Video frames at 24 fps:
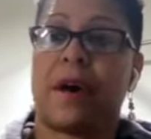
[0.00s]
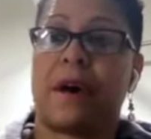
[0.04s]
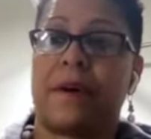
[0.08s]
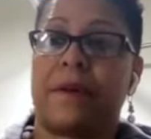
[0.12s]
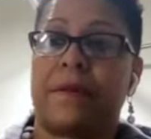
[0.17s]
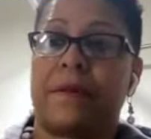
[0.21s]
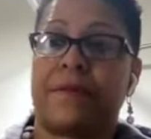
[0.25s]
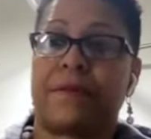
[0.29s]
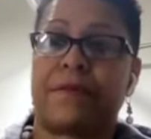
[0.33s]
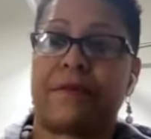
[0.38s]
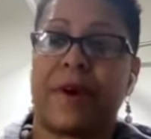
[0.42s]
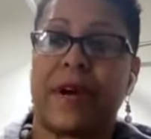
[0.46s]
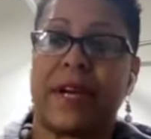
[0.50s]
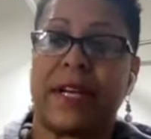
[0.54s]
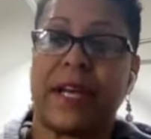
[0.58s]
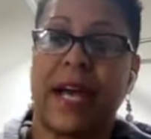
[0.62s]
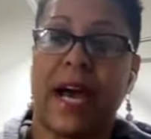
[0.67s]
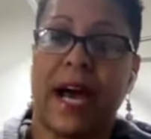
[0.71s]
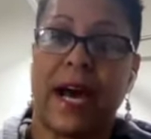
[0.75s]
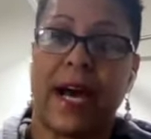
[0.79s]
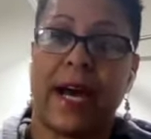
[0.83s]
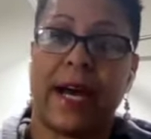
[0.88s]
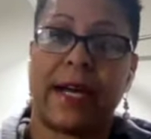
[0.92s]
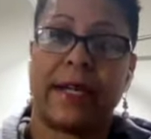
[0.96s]
thread
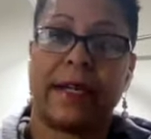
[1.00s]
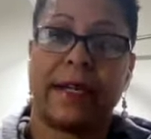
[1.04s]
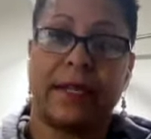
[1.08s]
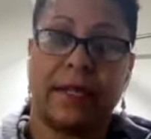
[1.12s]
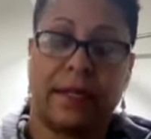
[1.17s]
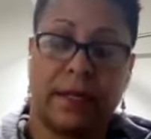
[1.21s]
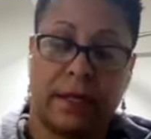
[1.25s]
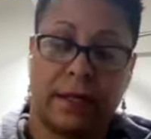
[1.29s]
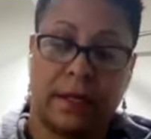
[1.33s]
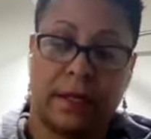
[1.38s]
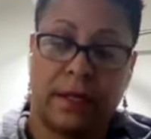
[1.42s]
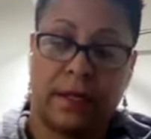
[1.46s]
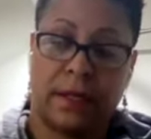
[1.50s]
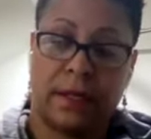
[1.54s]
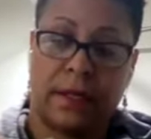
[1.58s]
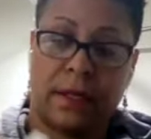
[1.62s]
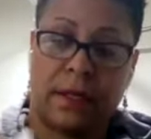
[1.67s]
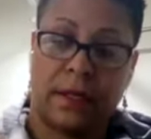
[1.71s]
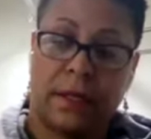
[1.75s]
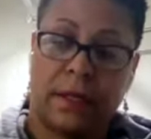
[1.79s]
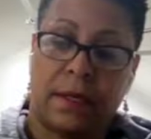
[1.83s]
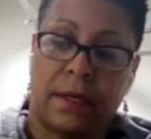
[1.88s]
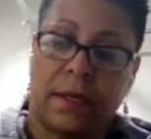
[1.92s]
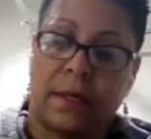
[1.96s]
guide.
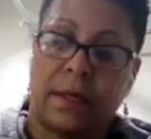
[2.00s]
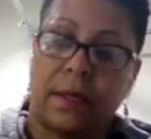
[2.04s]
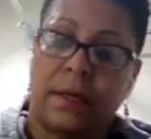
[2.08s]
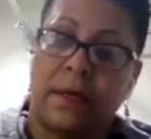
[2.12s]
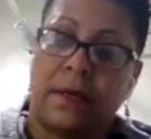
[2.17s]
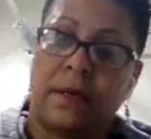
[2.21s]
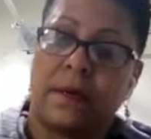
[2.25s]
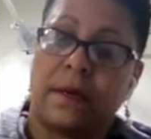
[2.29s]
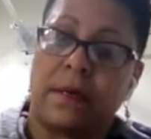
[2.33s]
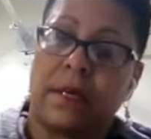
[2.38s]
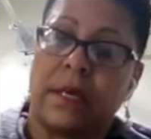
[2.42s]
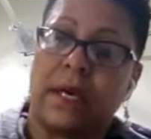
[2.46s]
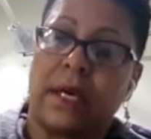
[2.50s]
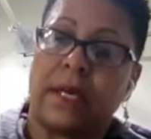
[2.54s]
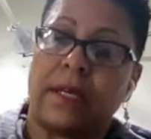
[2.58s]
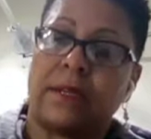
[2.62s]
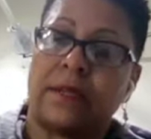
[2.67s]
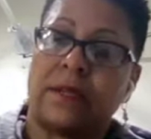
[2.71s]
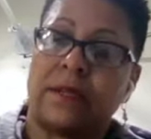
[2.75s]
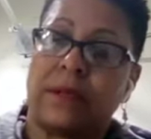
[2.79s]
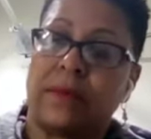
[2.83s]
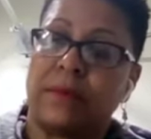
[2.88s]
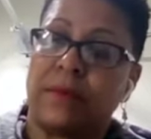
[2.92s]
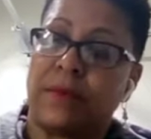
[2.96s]
Okay,
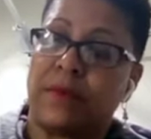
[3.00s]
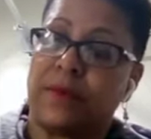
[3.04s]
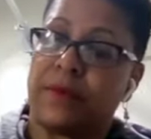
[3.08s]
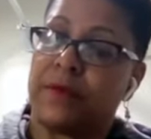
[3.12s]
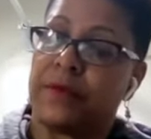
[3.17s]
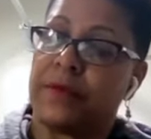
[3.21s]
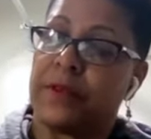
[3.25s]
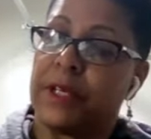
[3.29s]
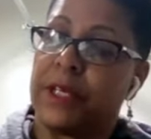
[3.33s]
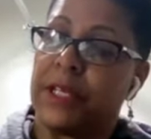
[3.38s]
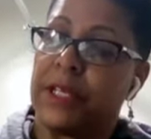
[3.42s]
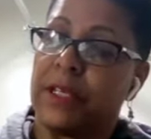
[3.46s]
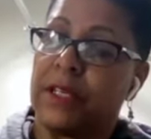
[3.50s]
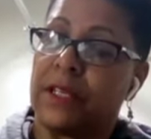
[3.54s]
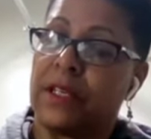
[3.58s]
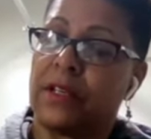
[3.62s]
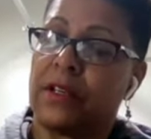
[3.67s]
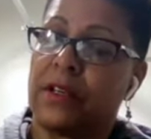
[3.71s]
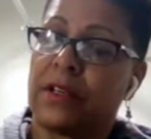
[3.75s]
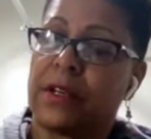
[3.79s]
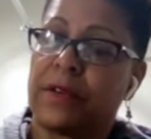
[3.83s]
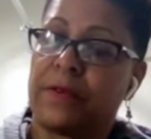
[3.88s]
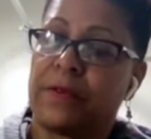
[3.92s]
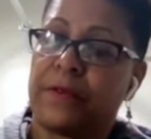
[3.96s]
so I'm really
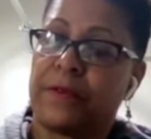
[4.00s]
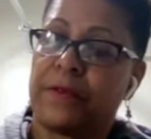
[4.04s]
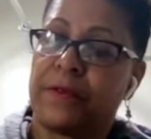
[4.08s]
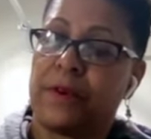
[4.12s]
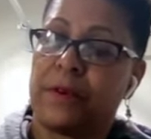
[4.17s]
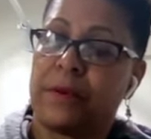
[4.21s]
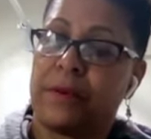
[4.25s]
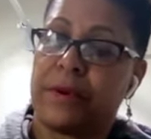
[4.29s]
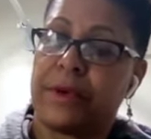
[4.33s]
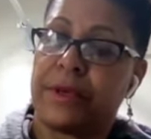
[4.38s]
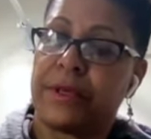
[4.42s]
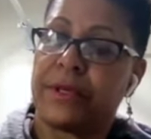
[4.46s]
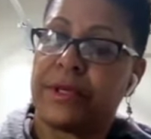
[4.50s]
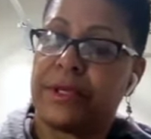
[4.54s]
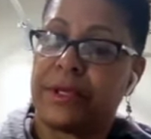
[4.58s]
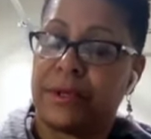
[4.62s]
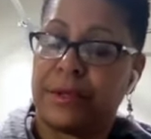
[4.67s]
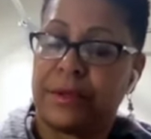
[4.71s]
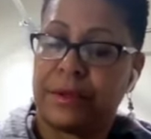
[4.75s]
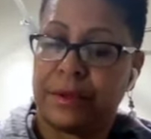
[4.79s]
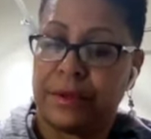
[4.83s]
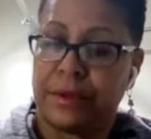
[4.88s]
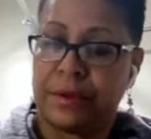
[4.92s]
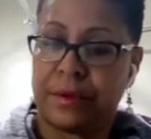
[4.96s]
looking forward
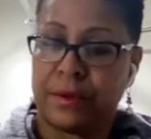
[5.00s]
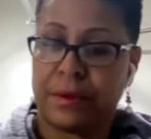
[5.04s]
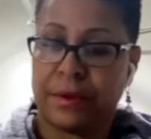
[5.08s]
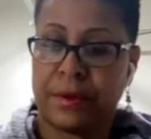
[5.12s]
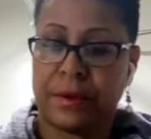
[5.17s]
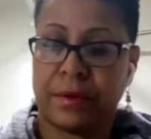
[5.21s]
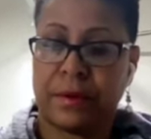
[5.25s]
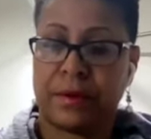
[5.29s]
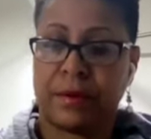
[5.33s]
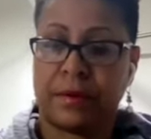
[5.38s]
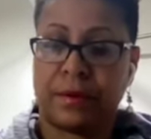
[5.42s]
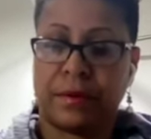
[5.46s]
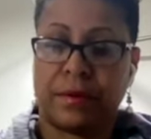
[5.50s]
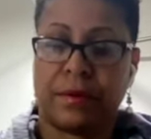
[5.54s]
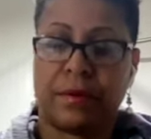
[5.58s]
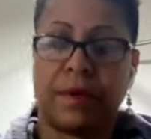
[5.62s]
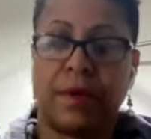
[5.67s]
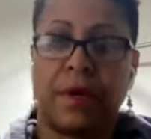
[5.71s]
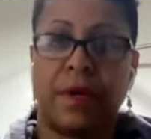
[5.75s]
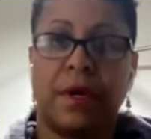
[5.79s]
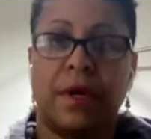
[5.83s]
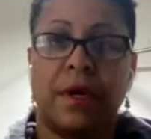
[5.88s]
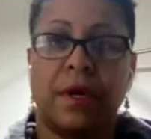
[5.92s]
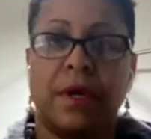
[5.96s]
to
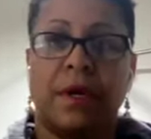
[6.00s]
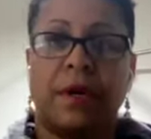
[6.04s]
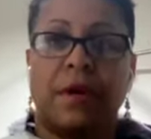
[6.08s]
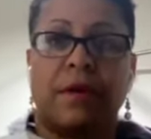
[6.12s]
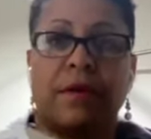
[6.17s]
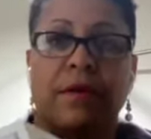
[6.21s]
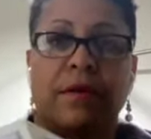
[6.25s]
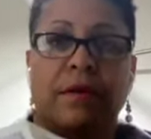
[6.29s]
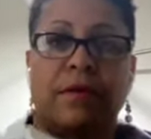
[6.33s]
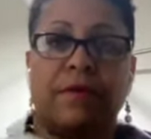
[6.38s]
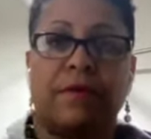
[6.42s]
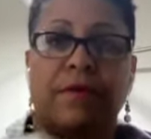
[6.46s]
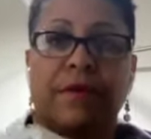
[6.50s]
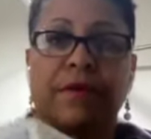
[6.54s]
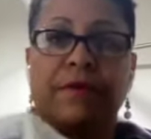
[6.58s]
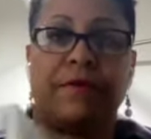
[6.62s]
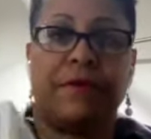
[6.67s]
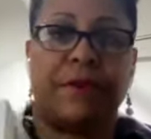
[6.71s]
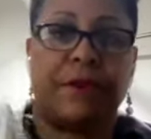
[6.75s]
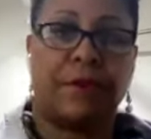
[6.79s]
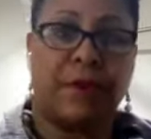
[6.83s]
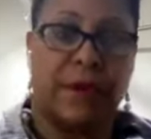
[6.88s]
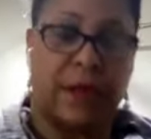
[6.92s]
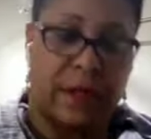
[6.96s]

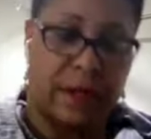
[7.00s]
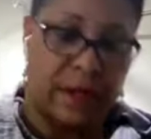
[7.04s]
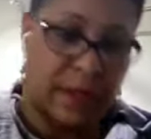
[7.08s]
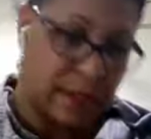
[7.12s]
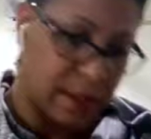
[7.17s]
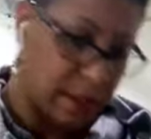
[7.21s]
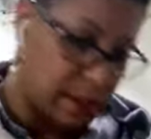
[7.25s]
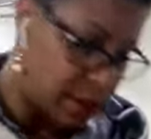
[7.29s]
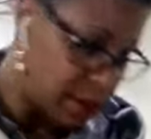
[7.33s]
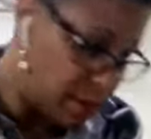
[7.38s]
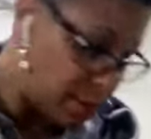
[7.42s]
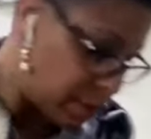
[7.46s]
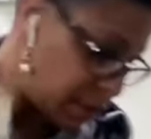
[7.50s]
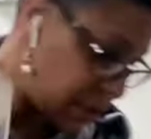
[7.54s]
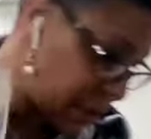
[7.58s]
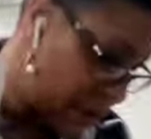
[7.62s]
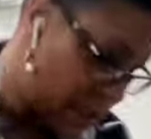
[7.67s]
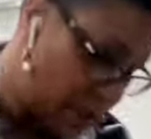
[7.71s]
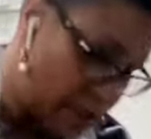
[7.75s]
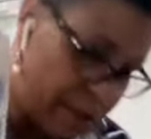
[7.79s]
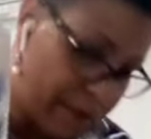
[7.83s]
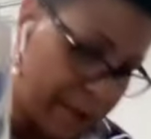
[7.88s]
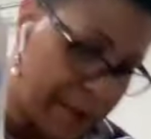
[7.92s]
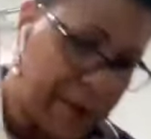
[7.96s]
reviewing this. Ooh, this
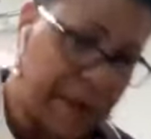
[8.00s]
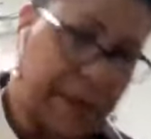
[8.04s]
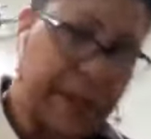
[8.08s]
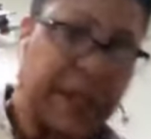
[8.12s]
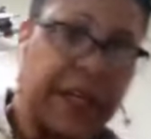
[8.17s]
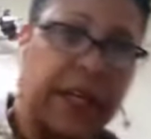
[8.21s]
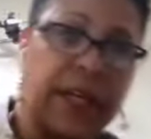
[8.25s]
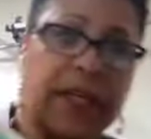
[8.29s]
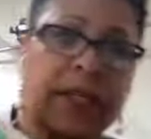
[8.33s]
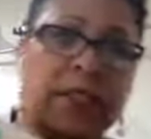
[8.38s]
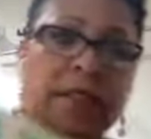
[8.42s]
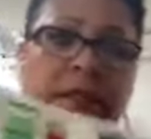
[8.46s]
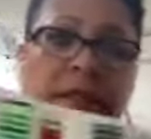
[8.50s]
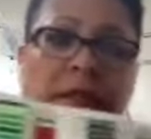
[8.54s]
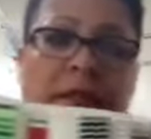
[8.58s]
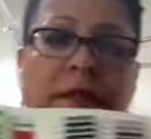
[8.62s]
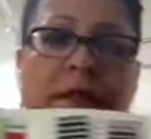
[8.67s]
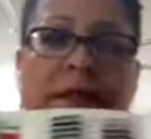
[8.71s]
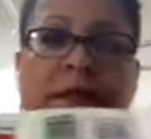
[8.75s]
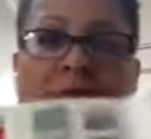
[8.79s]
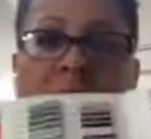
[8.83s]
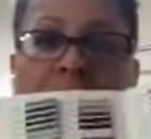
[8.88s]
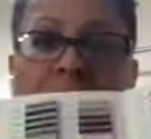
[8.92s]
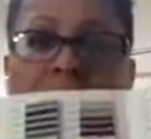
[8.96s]
is very nice,
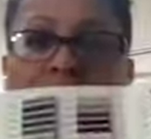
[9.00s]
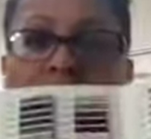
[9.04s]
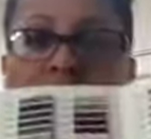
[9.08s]
y'all. It's